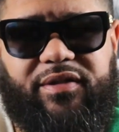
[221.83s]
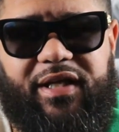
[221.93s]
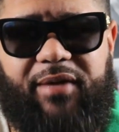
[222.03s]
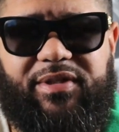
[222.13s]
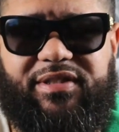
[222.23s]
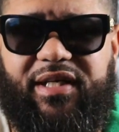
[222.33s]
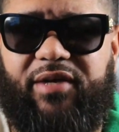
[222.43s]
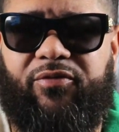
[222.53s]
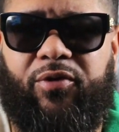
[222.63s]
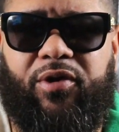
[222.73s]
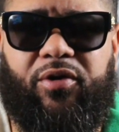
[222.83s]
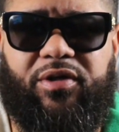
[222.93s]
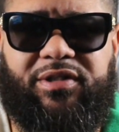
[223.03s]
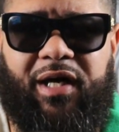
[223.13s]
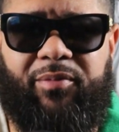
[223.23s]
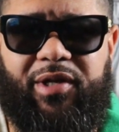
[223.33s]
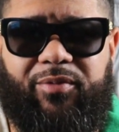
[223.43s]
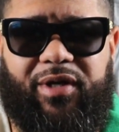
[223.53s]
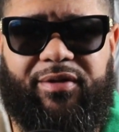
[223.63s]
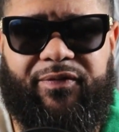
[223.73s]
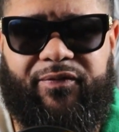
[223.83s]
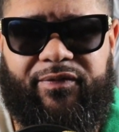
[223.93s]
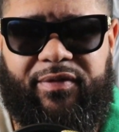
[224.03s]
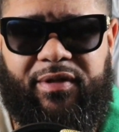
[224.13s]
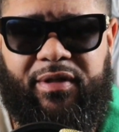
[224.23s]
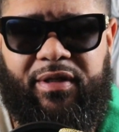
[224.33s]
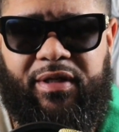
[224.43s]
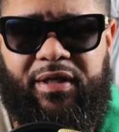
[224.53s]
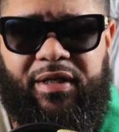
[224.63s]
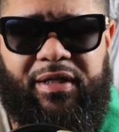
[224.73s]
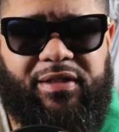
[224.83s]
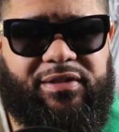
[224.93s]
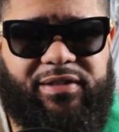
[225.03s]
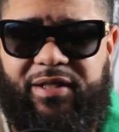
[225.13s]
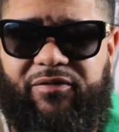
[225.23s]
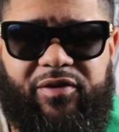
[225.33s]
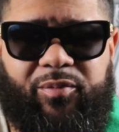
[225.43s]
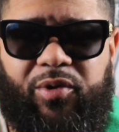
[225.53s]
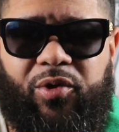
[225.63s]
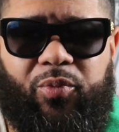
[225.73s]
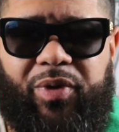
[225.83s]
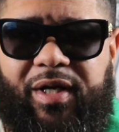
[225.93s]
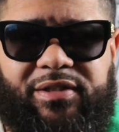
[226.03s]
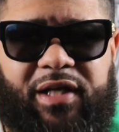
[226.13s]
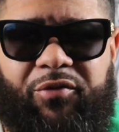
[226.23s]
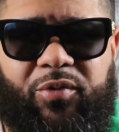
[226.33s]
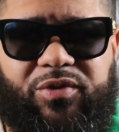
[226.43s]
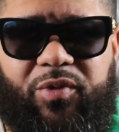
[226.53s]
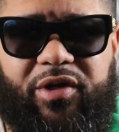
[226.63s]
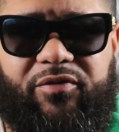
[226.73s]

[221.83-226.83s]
that I've been saying for a long time anyway. Teofimo Lopez never was one of the